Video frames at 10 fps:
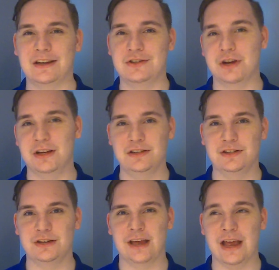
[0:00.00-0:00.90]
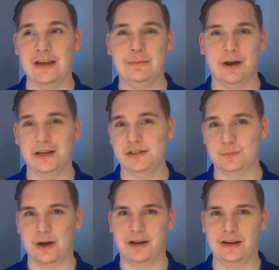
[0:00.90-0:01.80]
change anybody's
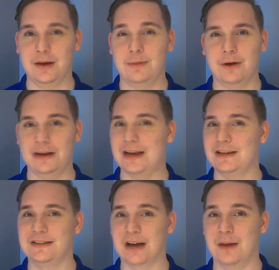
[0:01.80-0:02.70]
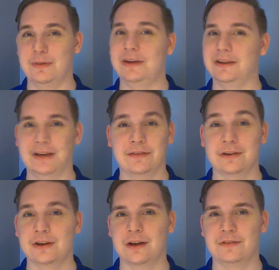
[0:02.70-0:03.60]
mind about any topic given
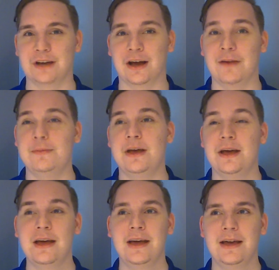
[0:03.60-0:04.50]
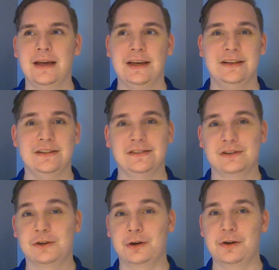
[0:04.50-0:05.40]
enough time. It is
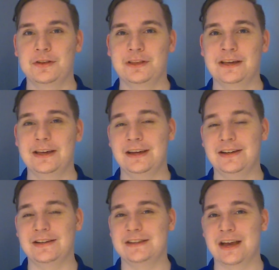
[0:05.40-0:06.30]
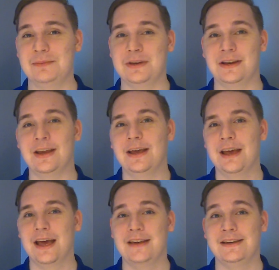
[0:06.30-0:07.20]
currently in containment,
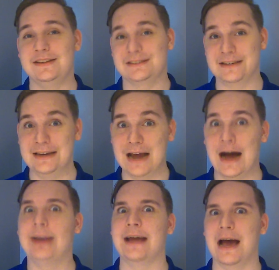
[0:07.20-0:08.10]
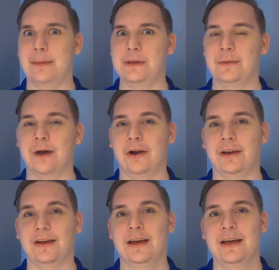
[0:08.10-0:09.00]
and it is not happy about
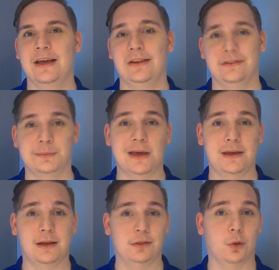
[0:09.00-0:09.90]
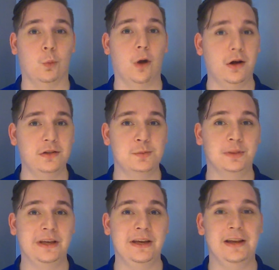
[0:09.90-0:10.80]
it. It is making the walls
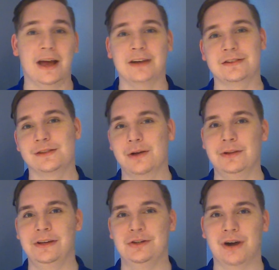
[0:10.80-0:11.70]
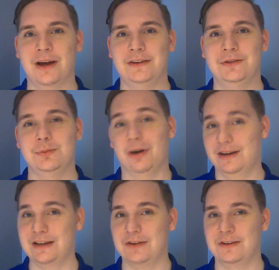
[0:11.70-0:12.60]
bleed and slowly trying to
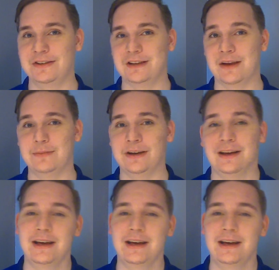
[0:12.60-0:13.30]
break down containment.